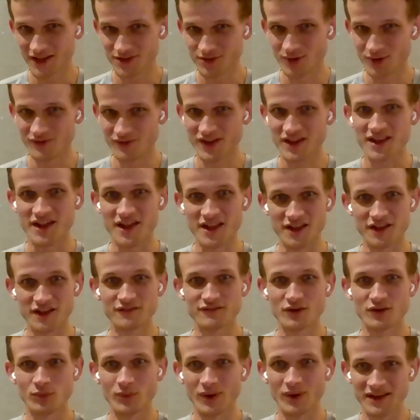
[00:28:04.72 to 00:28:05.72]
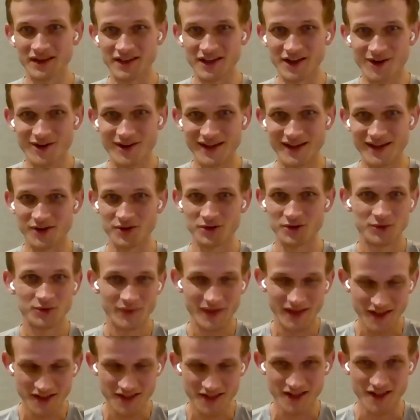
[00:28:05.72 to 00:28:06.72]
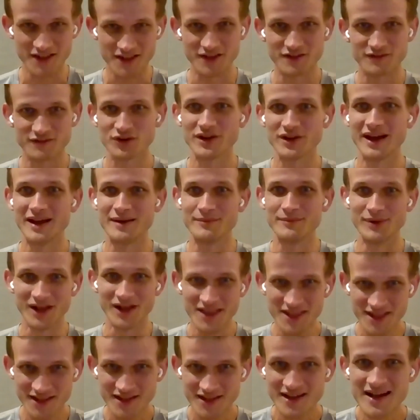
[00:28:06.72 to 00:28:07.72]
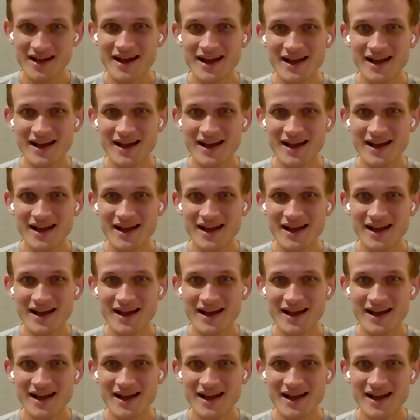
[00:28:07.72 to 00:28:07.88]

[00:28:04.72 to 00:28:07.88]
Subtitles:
to have existed for 1 year, and it only existed for 9 months.